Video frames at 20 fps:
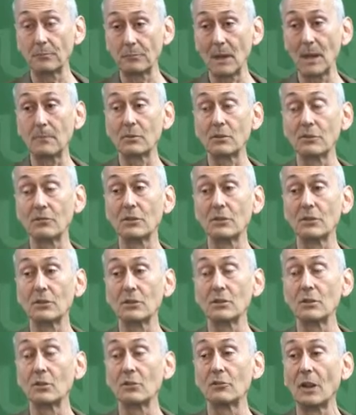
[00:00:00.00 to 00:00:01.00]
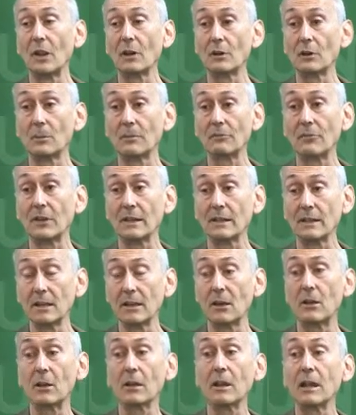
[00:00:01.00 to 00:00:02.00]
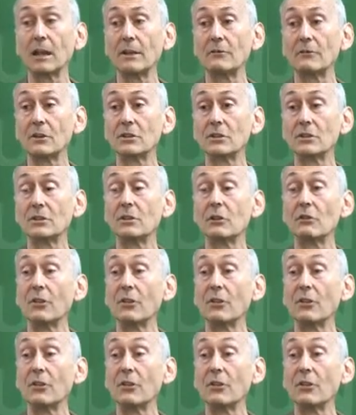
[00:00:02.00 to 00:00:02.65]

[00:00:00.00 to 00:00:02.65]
paper version, no longer providing the online version,